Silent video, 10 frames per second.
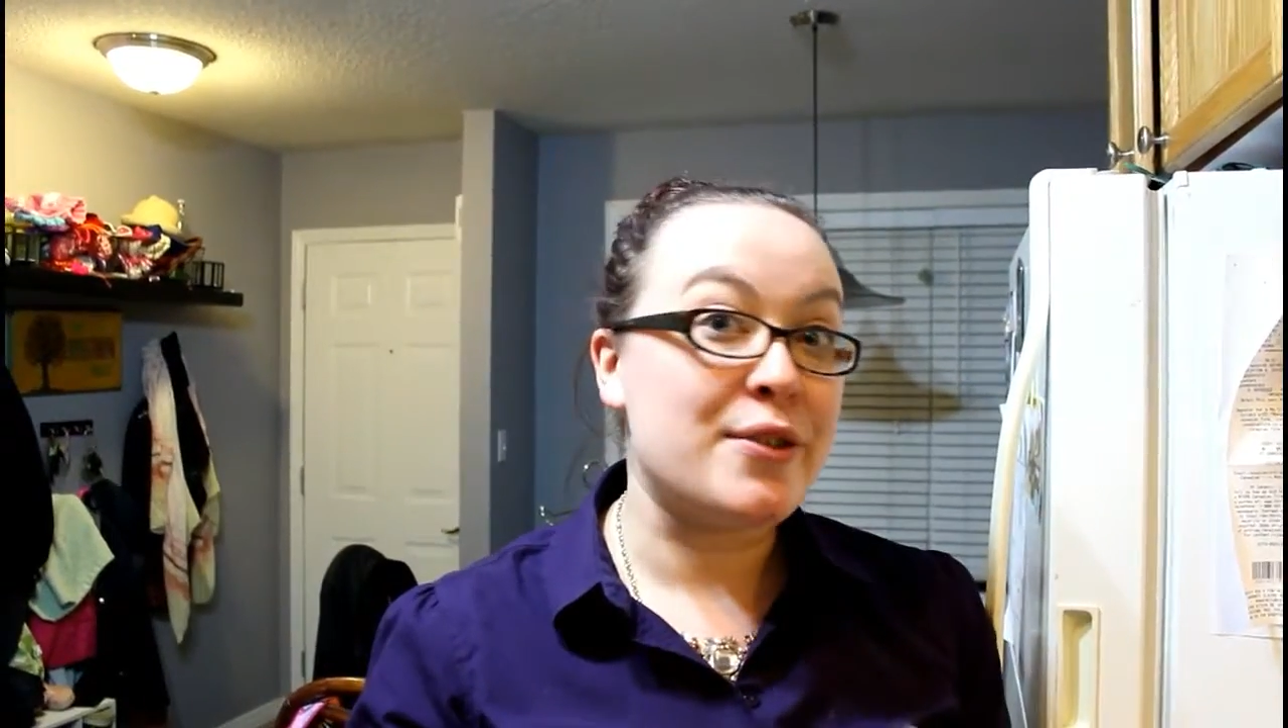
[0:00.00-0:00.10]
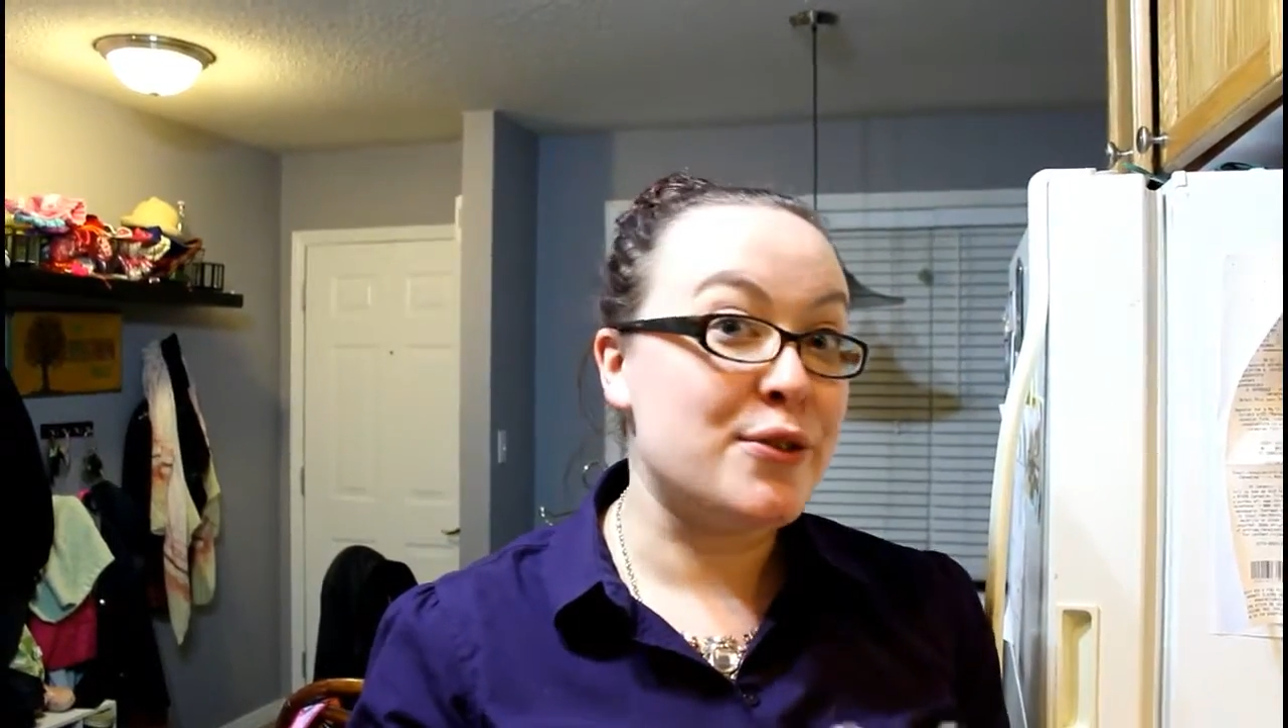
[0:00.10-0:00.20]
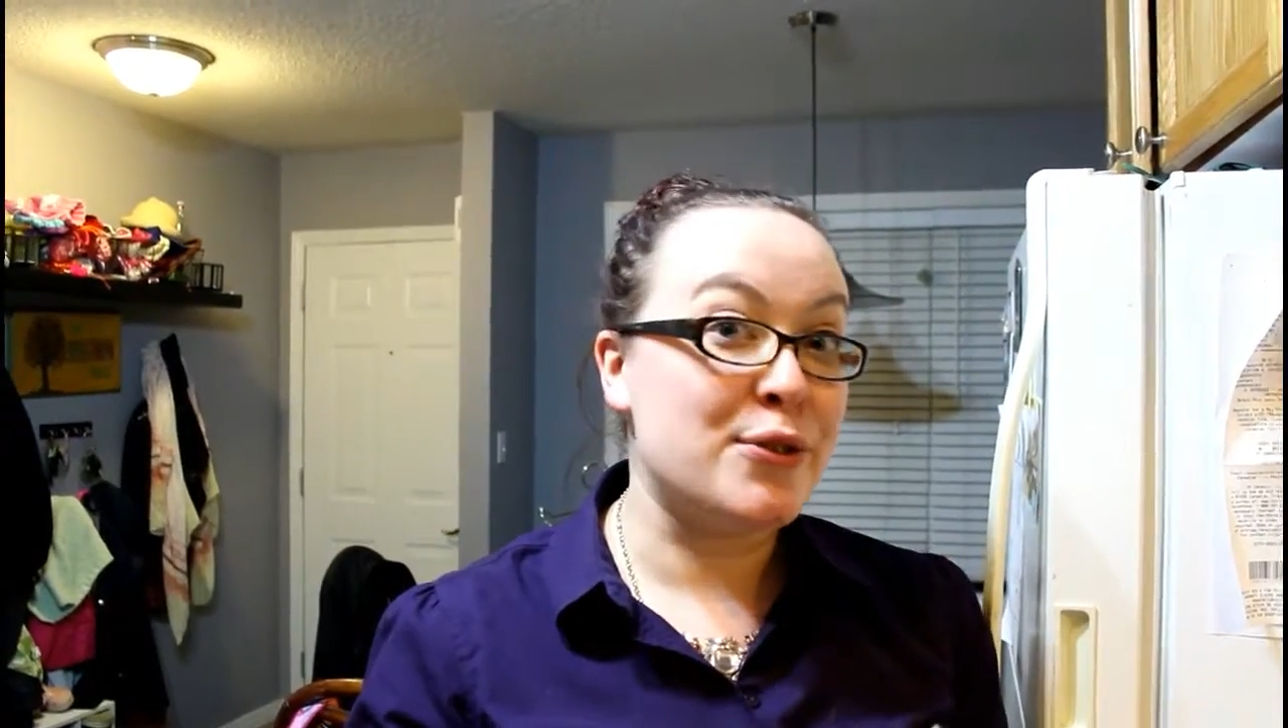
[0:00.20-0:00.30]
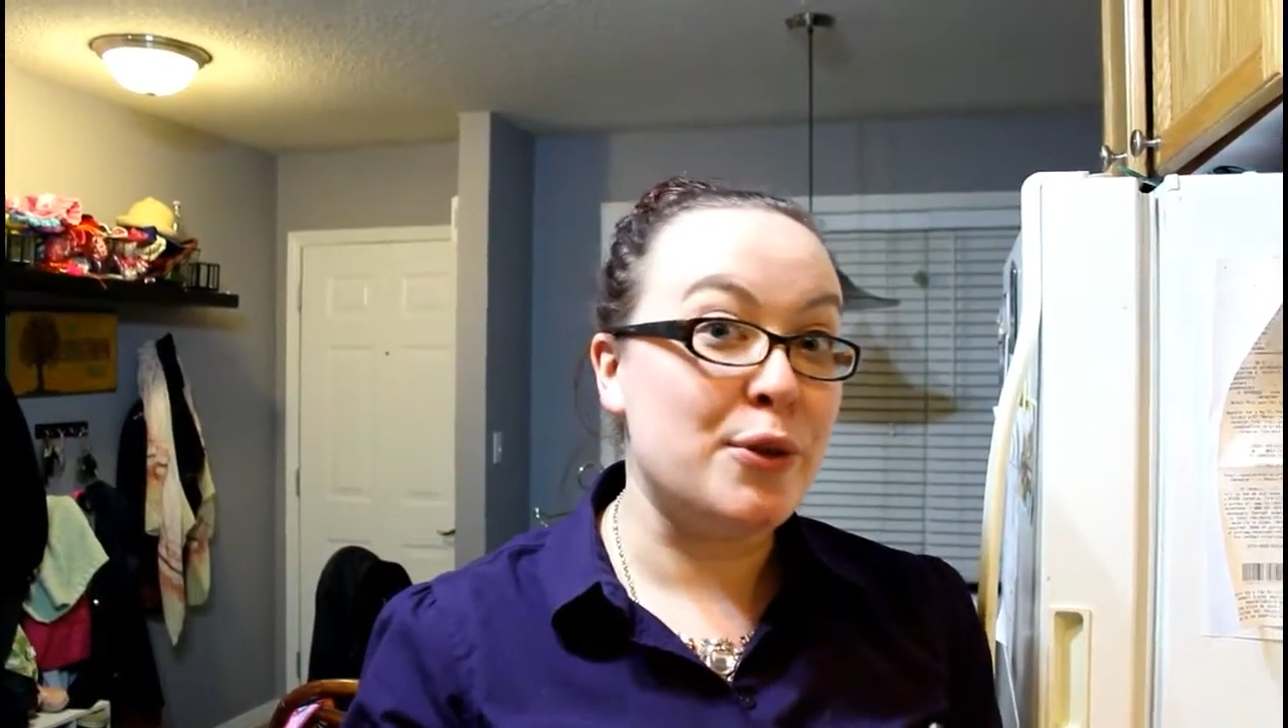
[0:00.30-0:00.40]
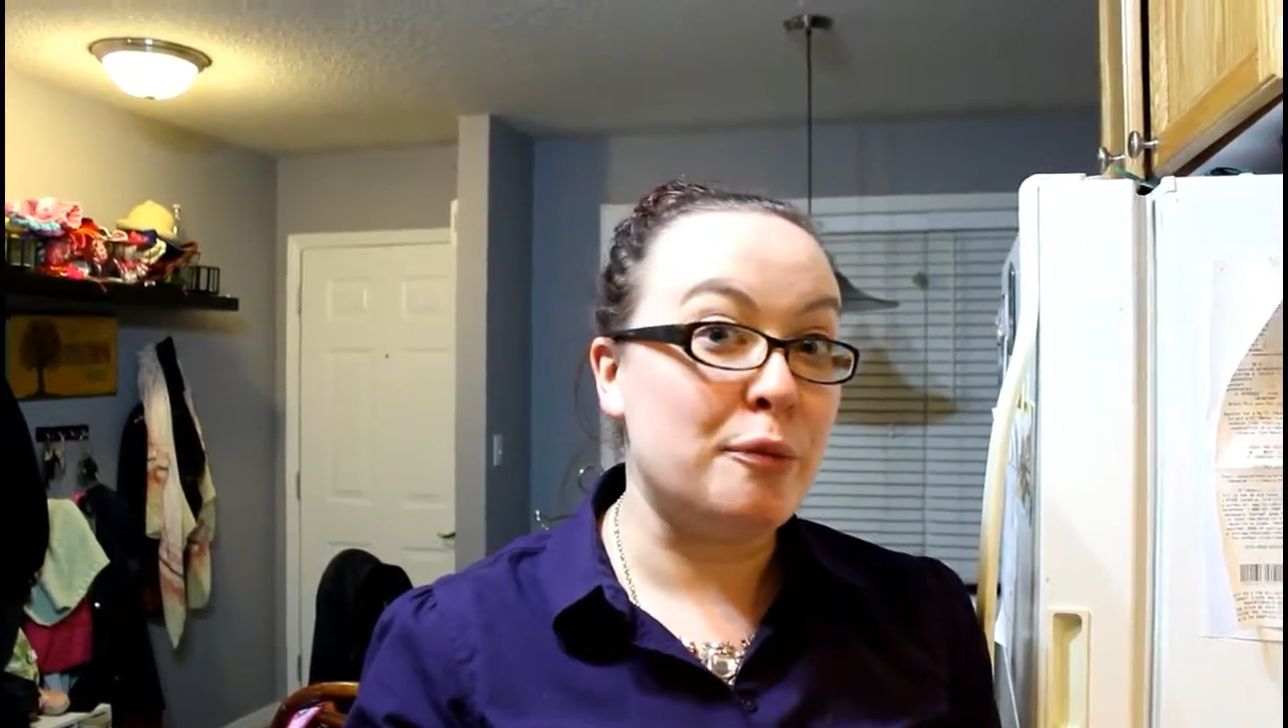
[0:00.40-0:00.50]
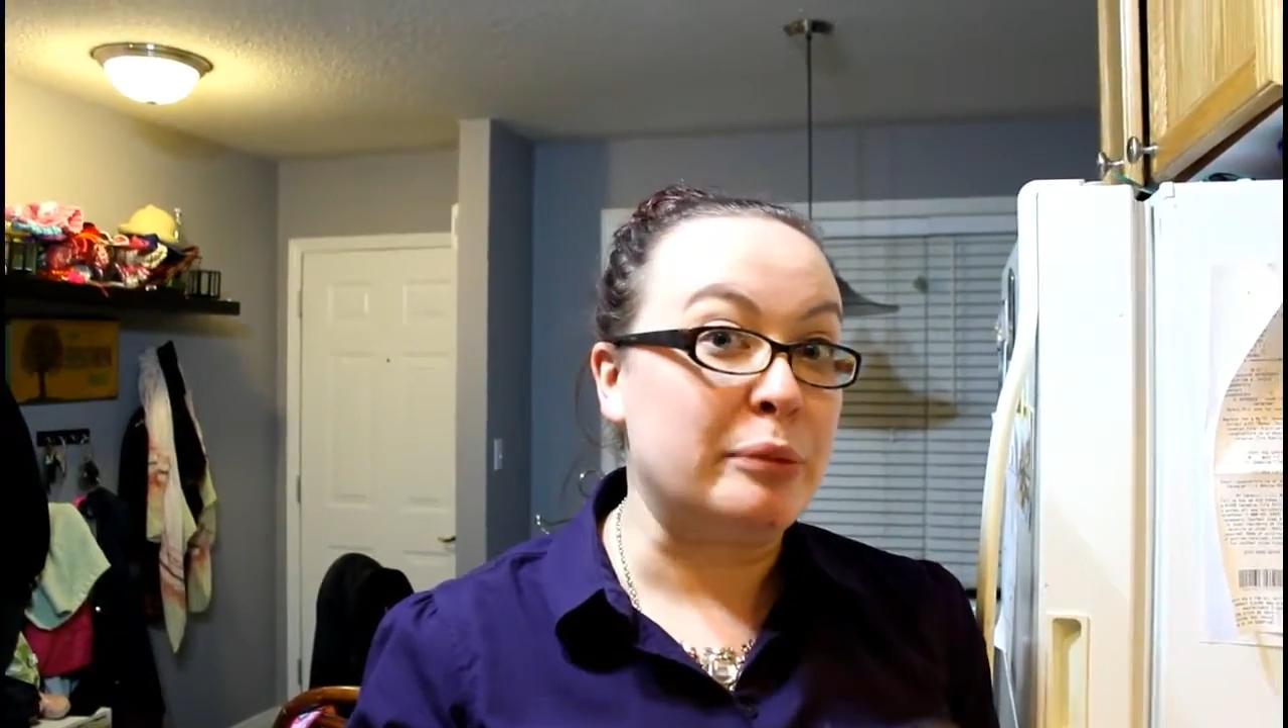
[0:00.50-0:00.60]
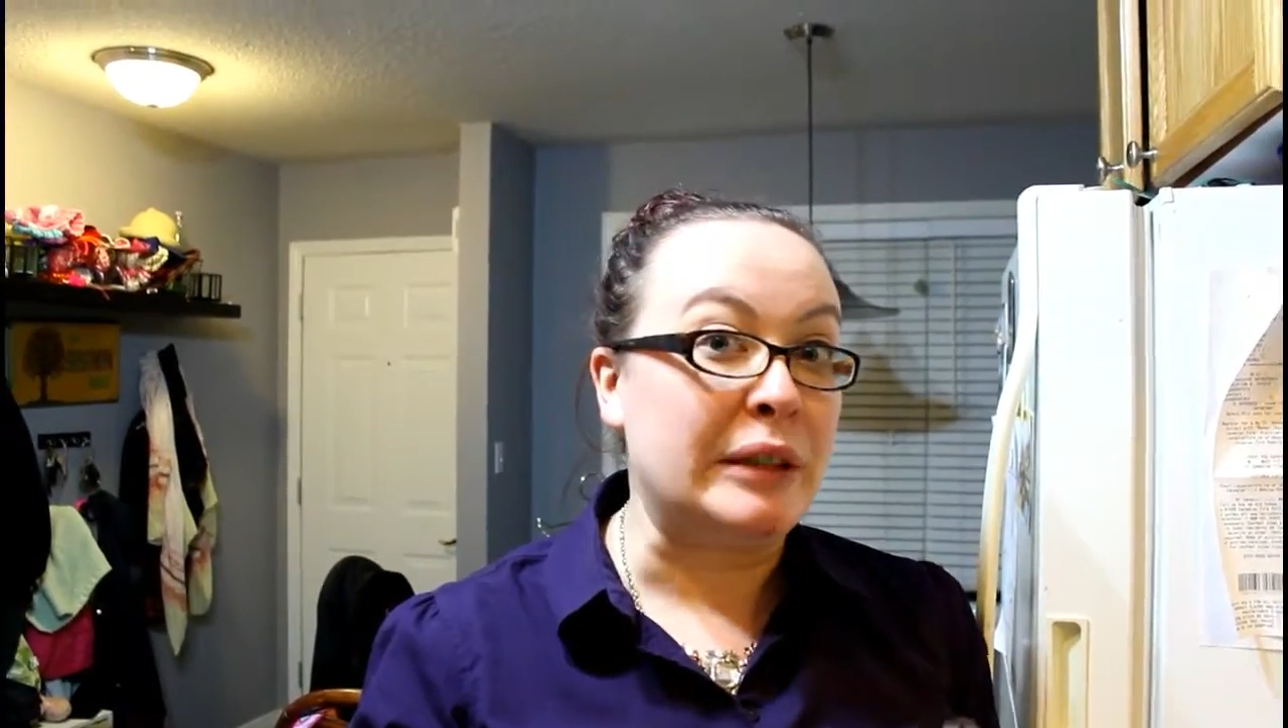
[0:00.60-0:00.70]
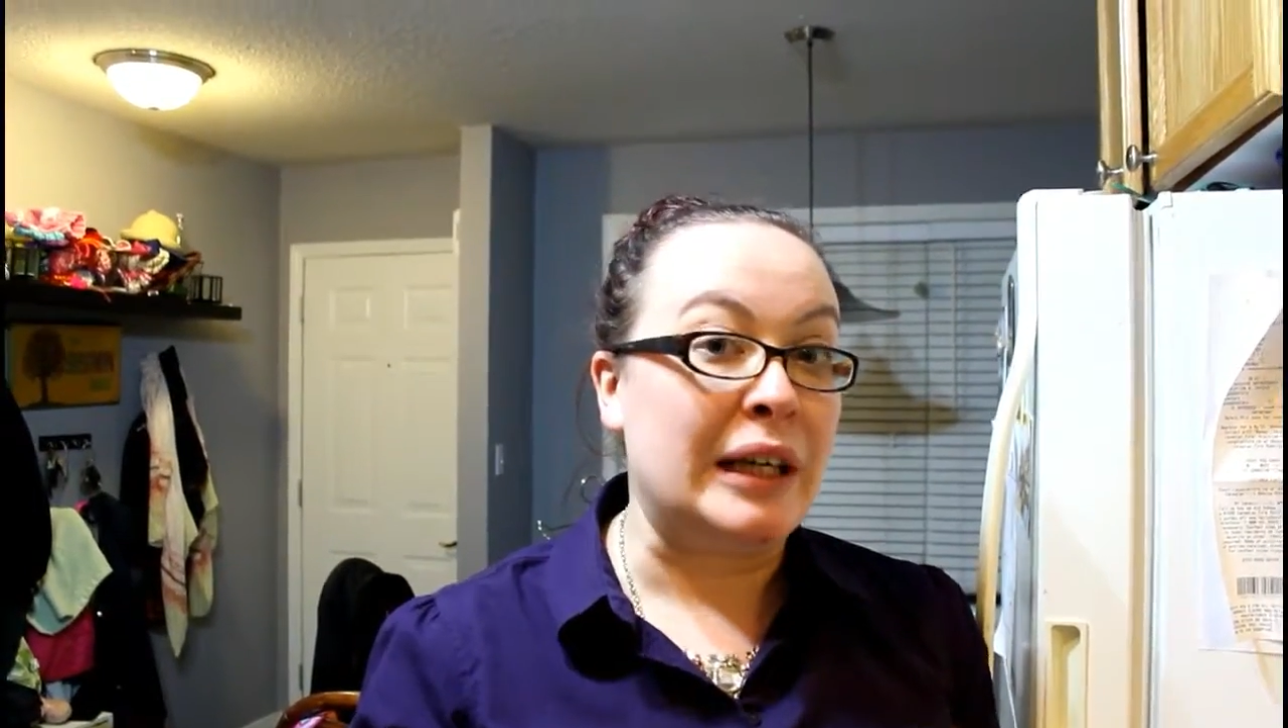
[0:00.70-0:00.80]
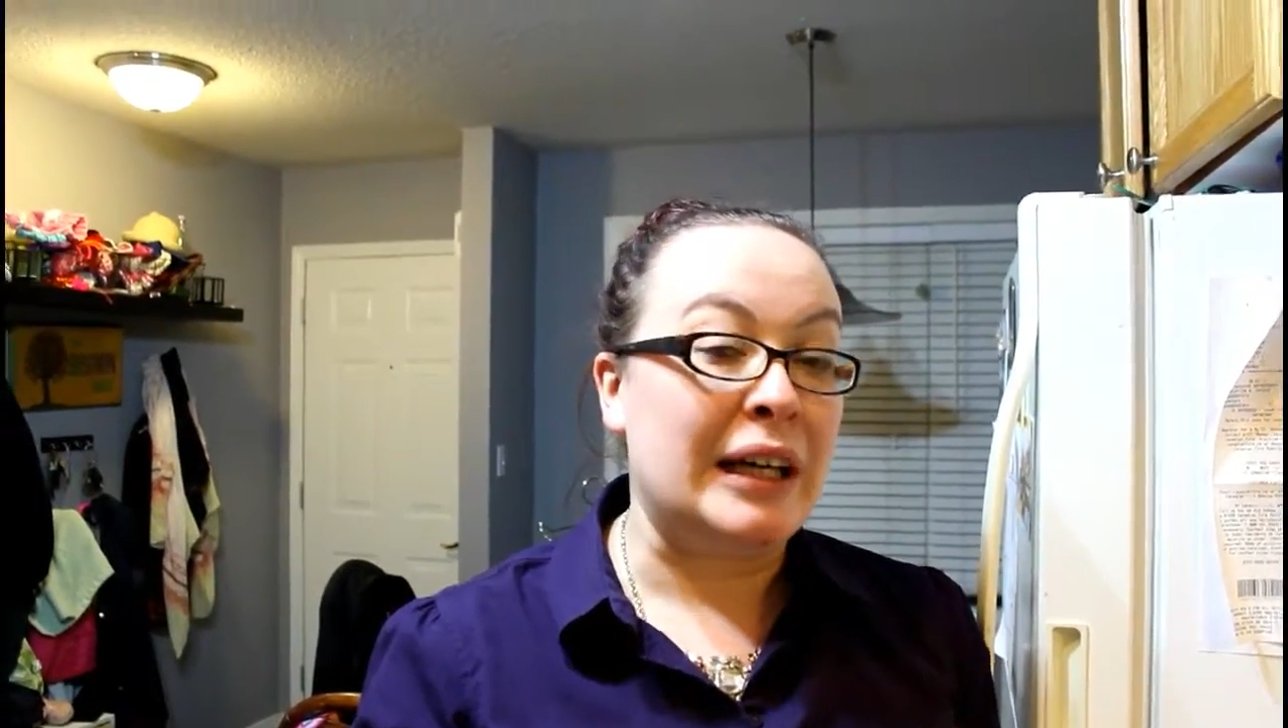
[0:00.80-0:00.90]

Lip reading: soup,